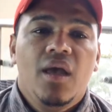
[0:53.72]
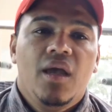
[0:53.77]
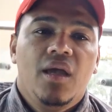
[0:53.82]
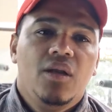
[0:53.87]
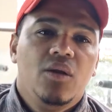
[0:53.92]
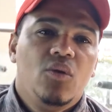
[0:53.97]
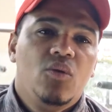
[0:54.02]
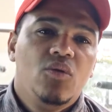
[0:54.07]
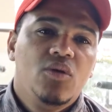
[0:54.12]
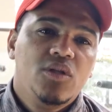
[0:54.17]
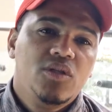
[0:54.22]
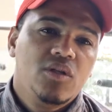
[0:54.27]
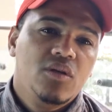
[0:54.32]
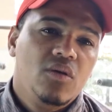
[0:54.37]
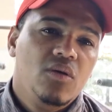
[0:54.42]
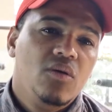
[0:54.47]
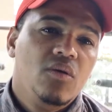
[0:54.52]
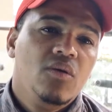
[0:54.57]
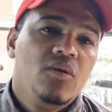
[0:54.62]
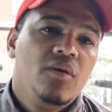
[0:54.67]
And
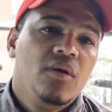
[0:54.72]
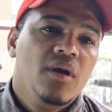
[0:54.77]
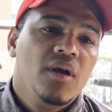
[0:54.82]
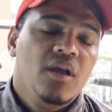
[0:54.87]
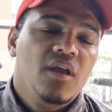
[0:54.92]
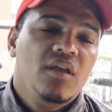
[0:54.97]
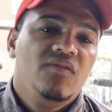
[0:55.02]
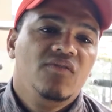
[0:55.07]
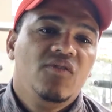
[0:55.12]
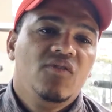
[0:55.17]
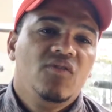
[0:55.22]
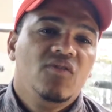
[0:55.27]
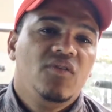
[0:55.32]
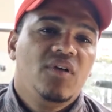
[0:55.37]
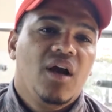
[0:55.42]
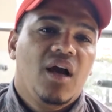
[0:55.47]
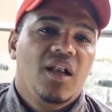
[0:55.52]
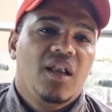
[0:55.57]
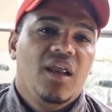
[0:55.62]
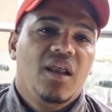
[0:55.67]
also, if you've
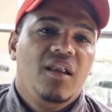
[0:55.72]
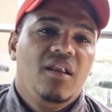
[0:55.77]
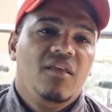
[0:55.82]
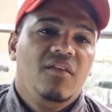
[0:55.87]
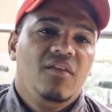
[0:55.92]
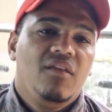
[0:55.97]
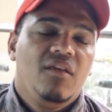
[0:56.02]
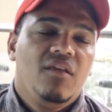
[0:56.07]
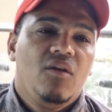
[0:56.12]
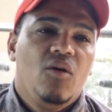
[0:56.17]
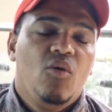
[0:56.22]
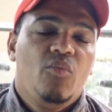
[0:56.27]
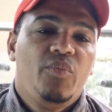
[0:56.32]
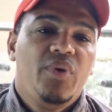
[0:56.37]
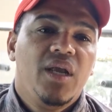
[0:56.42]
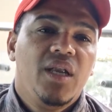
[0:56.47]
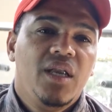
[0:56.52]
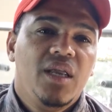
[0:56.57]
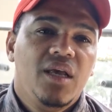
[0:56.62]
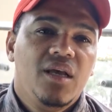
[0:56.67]
got any
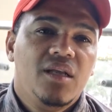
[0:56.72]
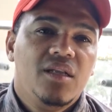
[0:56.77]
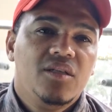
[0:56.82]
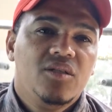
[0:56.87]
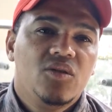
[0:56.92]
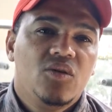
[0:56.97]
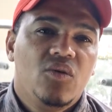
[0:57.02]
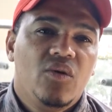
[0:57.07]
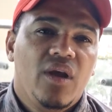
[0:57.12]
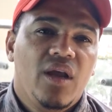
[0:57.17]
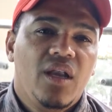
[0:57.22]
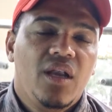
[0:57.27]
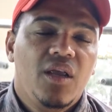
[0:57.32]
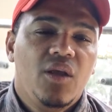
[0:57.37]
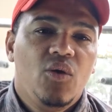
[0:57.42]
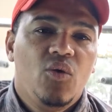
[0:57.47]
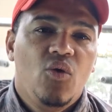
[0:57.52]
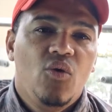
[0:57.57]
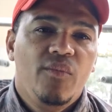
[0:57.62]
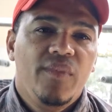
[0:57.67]
opinions or any
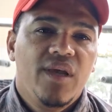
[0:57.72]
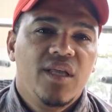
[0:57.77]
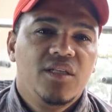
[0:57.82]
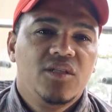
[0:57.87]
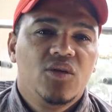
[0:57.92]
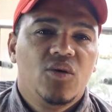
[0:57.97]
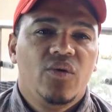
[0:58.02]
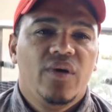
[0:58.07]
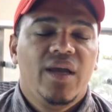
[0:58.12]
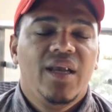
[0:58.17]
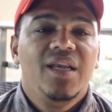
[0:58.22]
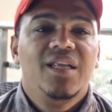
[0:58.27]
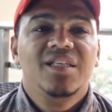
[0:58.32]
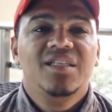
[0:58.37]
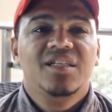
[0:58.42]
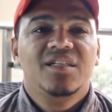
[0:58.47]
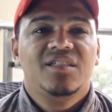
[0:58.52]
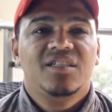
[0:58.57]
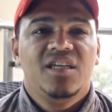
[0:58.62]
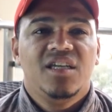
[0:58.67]
comments or any
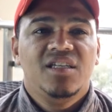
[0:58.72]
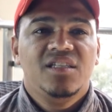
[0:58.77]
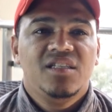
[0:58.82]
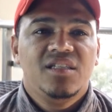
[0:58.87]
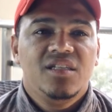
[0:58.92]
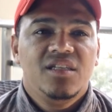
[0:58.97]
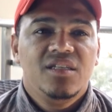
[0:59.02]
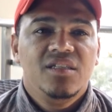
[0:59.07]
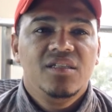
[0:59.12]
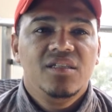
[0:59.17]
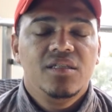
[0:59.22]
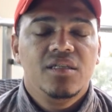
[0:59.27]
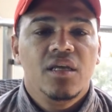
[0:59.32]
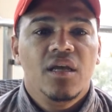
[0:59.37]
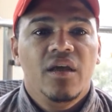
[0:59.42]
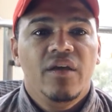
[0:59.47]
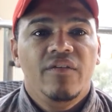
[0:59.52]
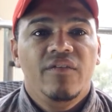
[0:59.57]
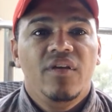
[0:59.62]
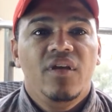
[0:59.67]
suggestions,
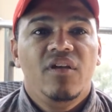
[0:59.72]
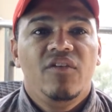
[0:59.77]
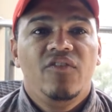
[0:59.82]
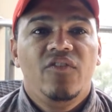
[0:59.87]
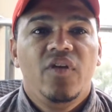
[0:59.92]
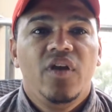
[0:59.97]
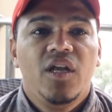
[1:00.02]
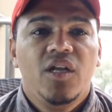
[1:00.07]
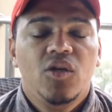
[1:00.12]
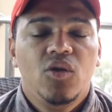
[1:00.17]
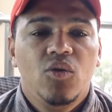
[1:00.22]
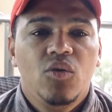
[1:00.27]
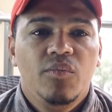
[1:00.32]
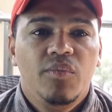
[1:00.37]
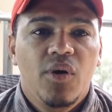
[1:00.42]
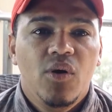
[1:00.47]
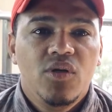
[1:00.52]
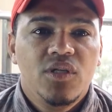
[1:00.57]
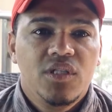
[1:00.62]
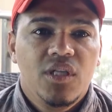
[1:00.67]
feel free to
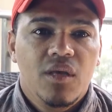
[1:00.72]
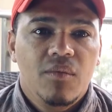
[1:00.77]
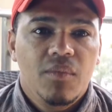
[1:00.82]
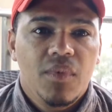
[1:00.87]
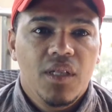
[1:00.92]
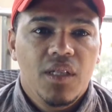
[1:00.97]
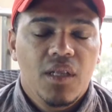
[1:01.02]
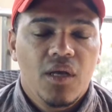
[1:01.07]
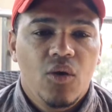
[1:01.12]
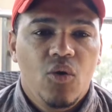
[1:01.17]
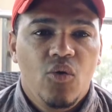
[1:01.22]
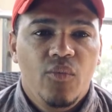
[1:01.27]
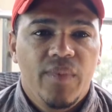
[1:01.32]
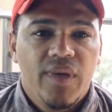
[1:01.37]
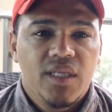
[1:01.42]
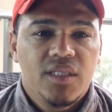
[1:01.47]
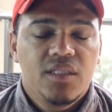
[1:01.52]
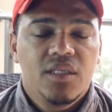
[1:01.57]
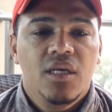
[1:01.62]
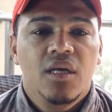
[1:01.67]
post them in the
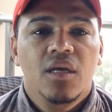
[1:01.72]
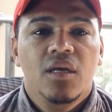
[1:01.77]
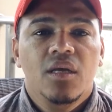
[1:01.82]
comments.